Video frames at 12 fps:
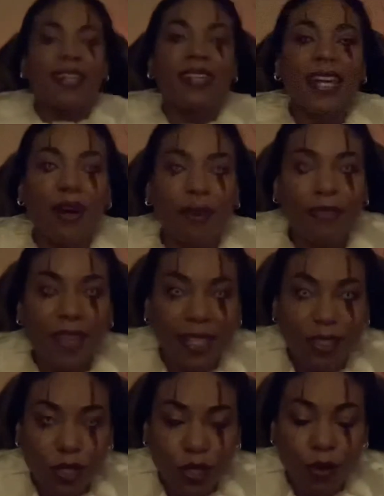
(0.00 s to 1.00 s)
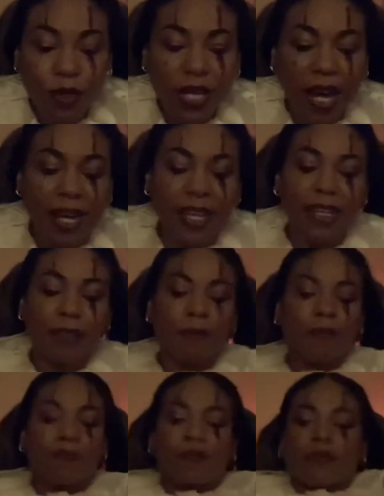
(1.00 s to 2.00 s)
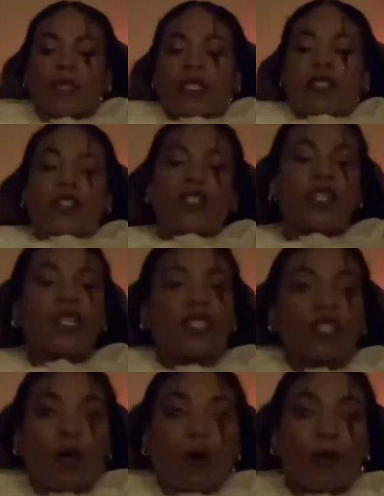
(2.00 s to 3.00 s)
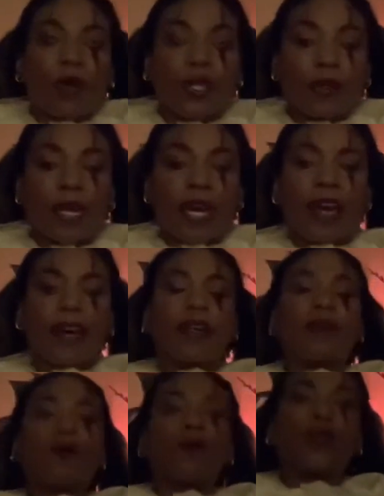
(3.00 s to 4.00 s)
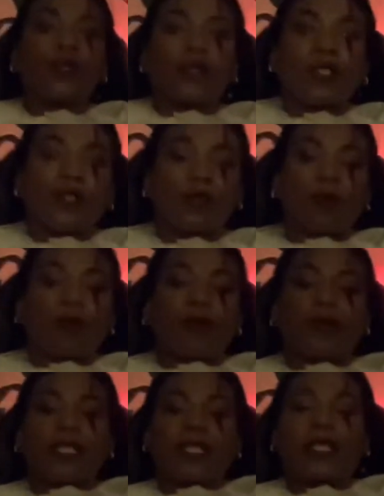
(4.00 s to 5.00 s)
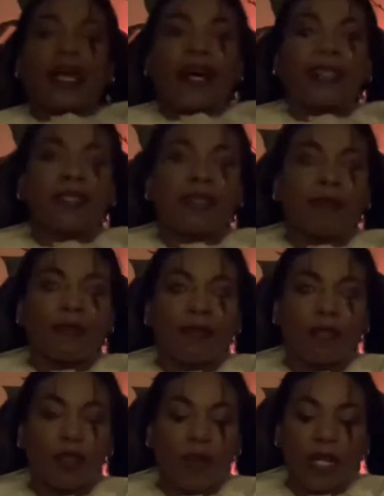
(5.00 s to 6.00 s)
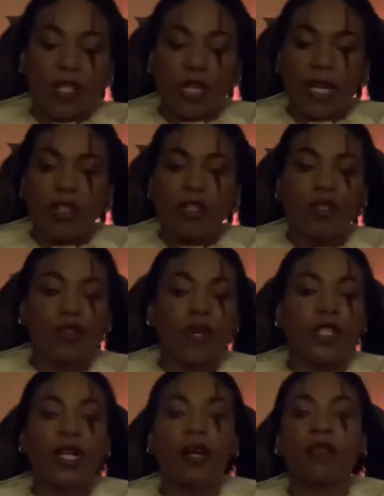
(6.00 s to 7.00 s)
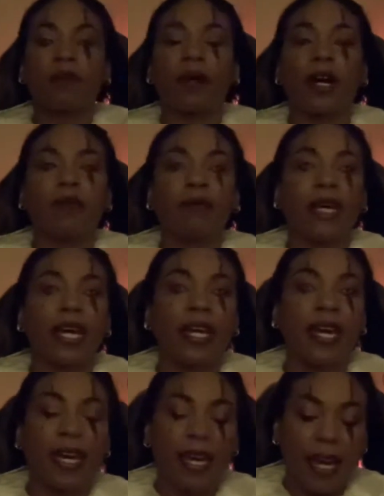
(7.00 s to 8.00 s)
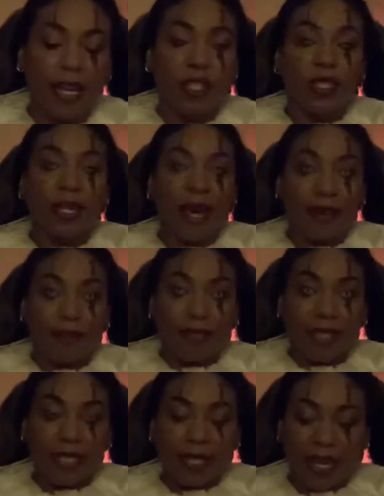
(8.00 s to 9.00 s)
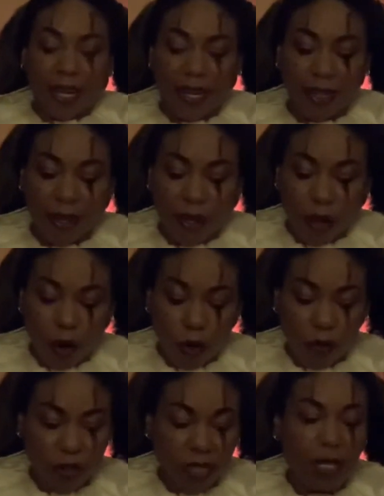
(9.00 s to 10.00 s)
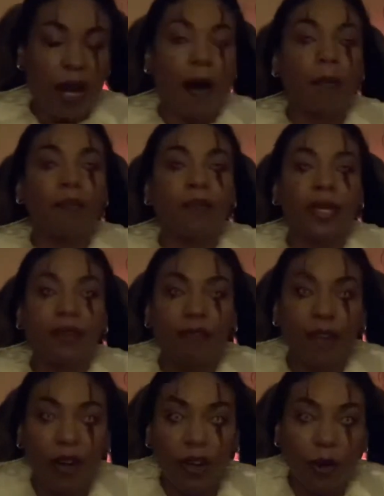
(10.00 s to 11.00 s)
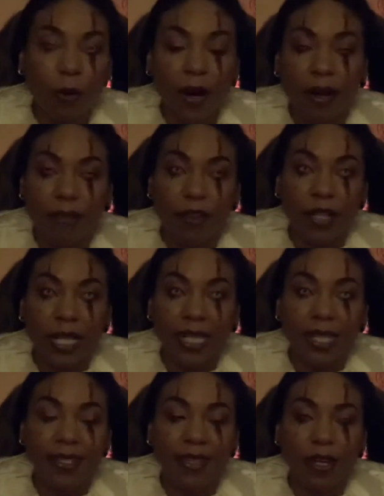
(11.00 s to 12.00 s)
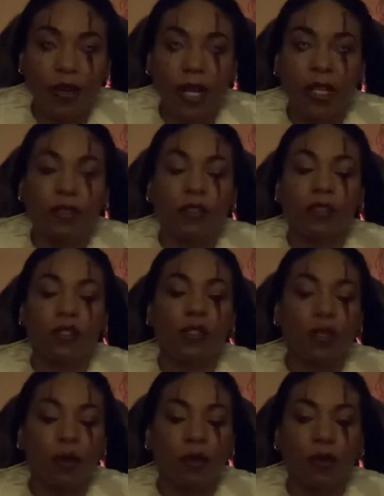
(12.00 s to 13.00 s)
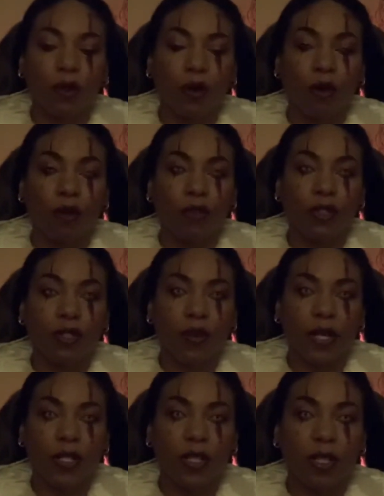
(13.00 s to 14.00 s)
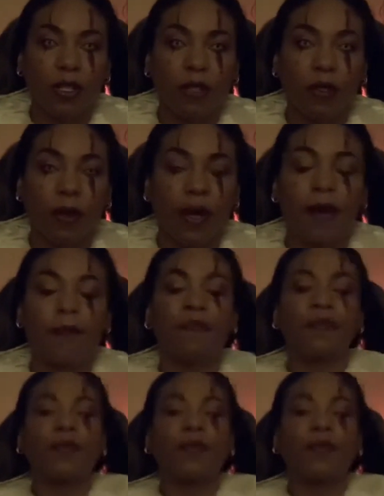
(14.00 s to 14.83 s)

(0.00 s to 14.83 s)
Now, if that's too tight, just go where you can, or you can do what we did last stretch and stretch out the bottom leg and just have this leg over the top. Be very aware of your knees and your ankles. Don't overstretch this, okay?